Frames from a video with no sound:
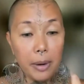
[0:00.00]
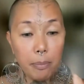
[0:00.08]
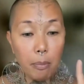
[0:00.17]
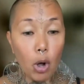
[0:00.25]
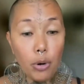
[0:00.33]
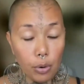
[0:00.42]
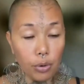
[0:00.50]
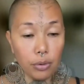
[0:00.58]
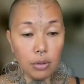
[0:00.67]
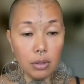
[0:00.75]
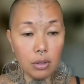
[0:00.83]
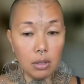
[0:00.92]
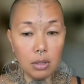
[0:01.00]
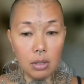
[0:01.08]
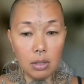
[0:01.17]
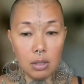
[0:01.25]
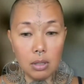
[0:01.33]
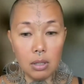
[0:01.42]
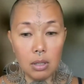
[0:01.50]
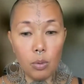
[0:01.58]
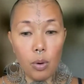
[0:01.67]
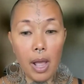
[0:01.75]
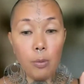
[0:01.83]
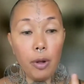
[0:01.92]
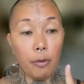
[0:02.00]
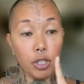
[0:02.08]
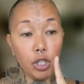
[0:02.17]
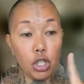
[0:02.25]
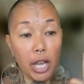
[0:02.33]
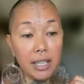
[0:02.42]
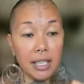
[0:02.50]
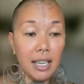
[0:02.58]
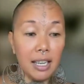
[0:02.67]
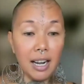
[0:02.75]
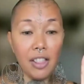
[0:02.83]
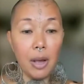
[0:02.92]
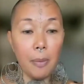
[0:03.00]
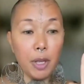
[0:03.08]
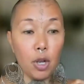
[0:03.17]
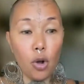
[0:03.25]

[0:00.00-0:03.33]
model, and we're rejecting another